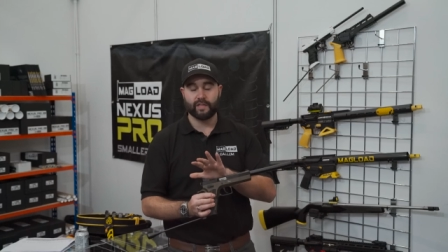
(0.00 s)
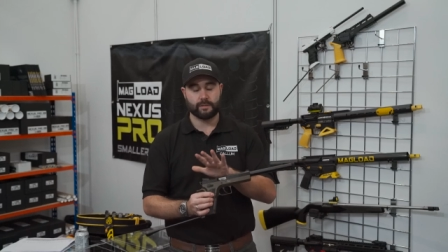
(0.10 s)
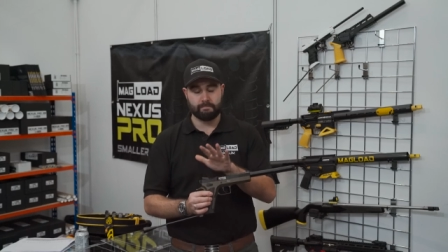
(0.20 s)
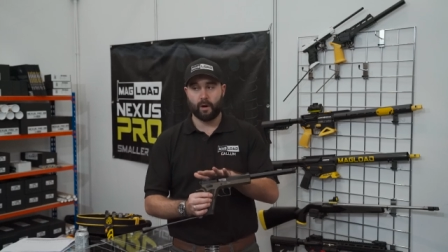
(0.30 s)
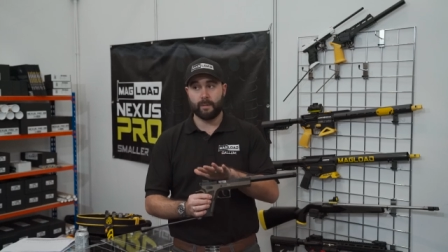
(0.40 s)

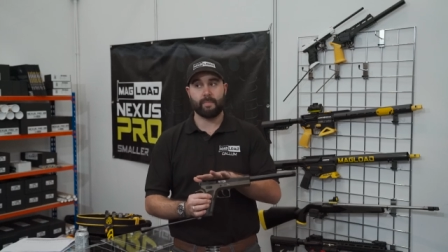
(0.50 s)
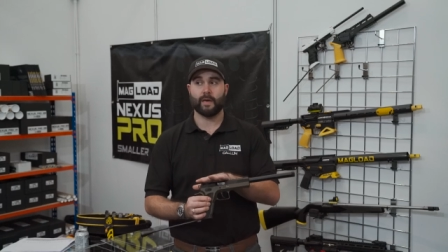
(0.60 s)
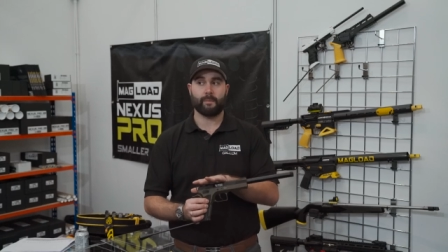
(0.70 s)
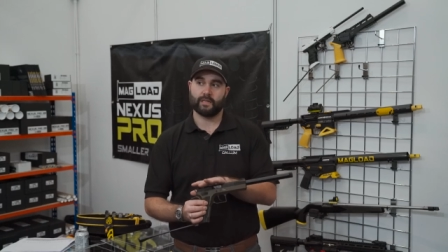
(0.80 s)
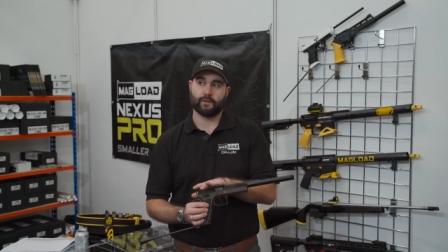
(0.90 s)
this might be
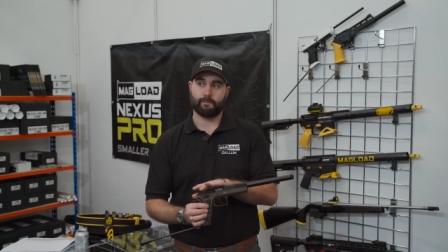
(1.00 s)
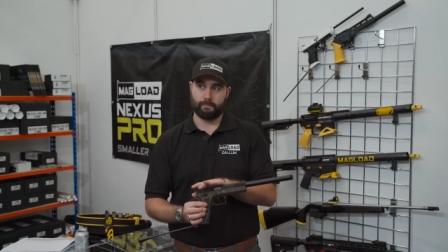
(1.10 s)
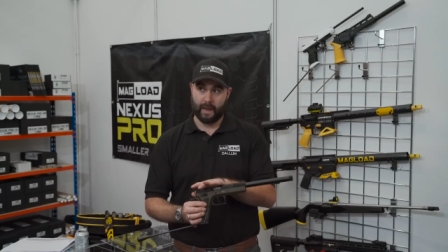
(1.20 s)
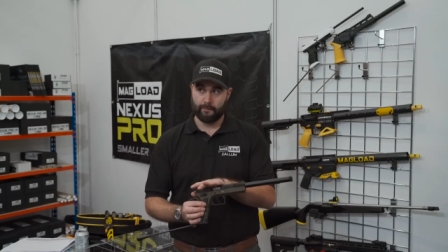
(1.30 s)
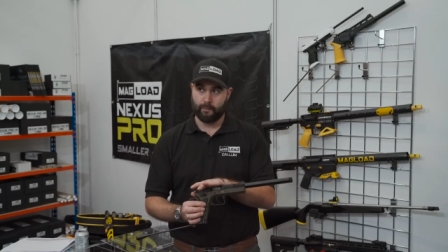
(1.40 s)
a better
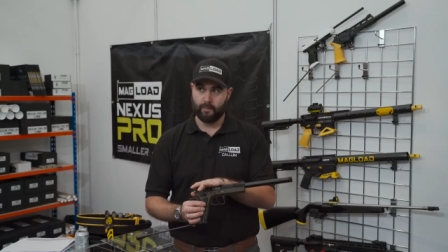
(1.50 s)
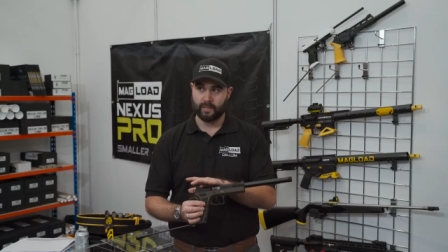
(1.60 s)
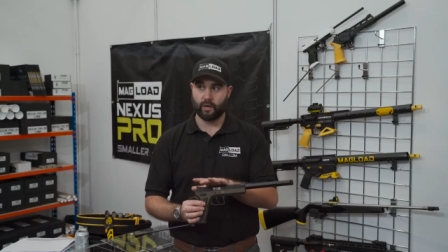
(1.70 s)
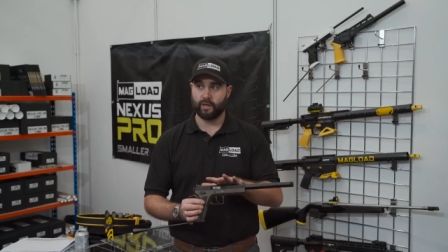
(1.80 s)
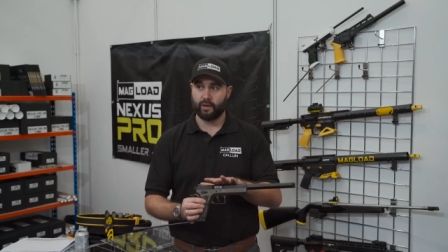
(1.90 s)
platform, I
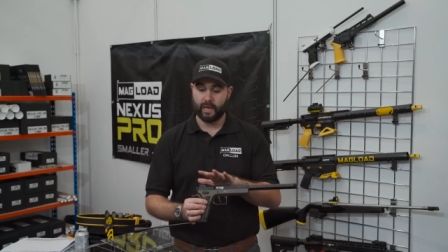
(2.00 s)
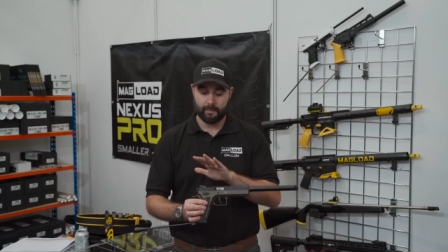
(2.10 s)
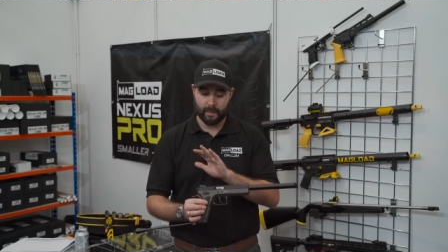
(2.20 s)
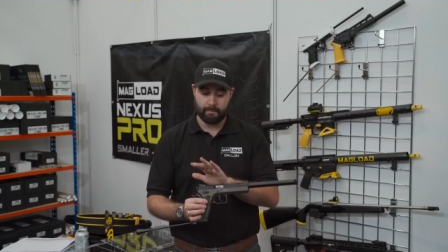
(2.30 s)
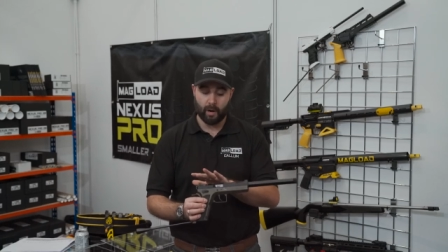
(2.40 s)
don't know yet,
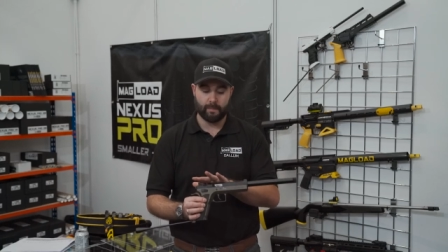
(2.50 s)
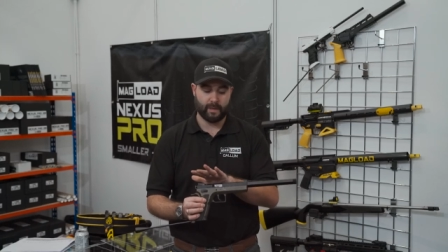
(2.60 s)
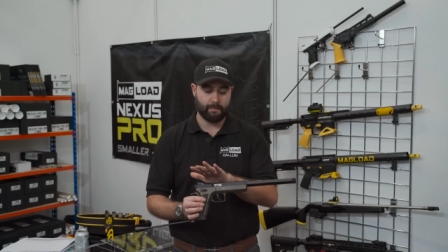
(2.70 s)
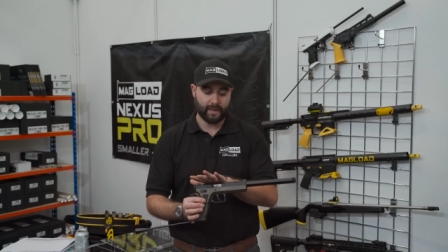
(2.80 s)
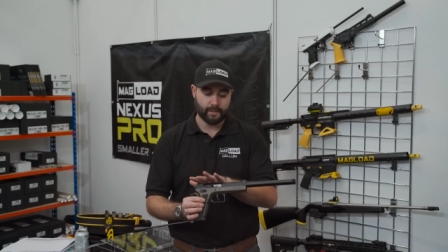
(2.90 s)
but it might
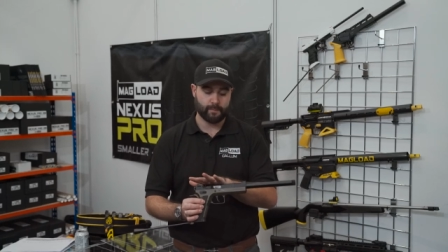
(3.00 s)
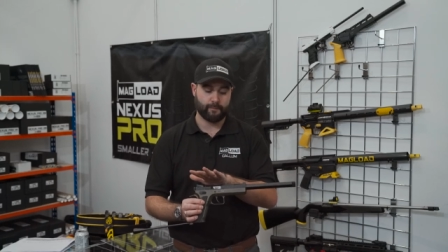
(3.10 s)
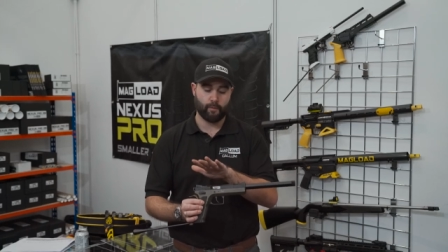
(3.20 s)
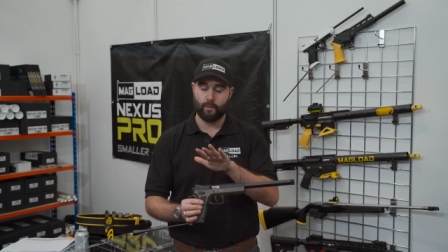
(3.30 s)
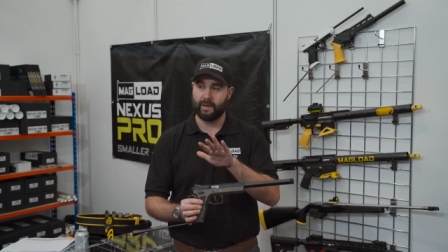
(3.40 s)
be better
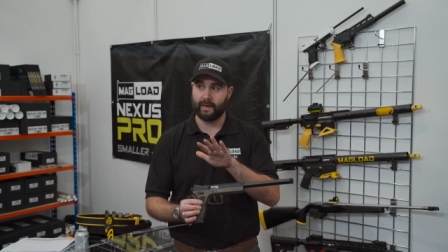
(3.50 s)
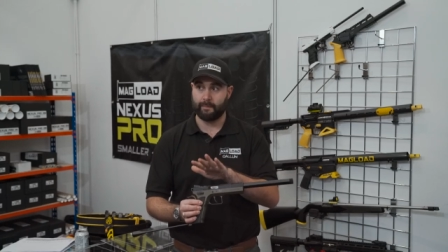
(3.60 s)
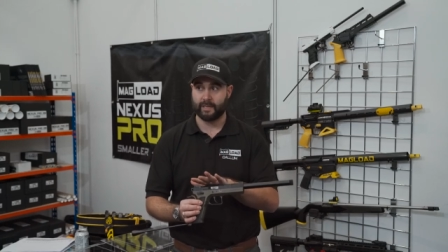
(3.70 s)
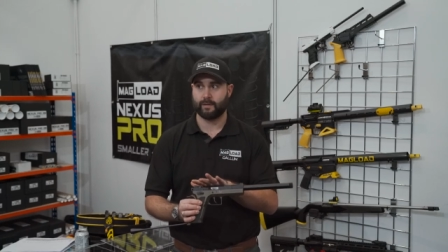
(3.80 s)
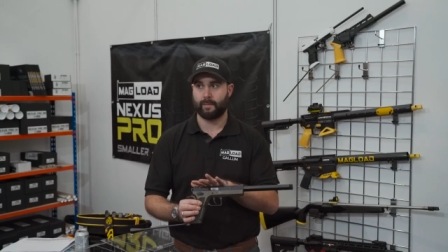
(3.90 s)
performing,
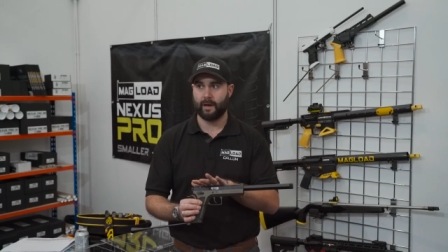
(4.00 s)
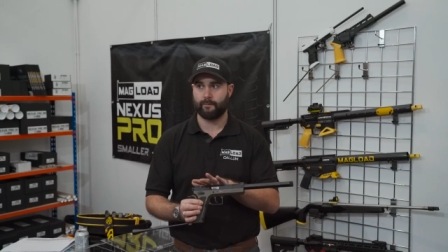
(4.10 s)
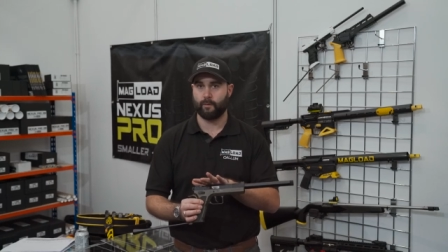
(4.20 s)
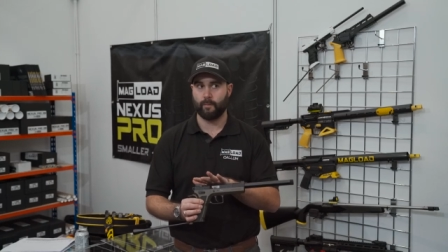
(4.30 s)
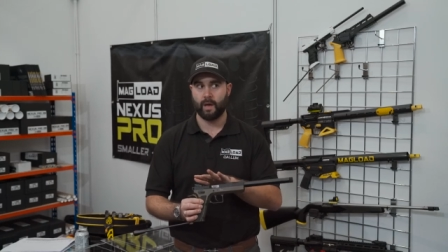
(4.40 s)
better
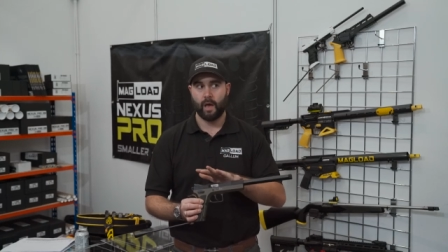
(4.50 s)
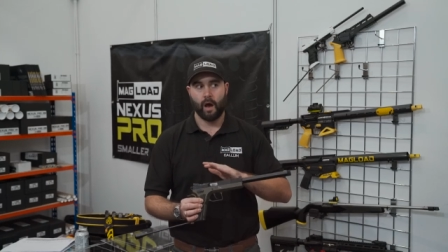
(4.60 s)
platform,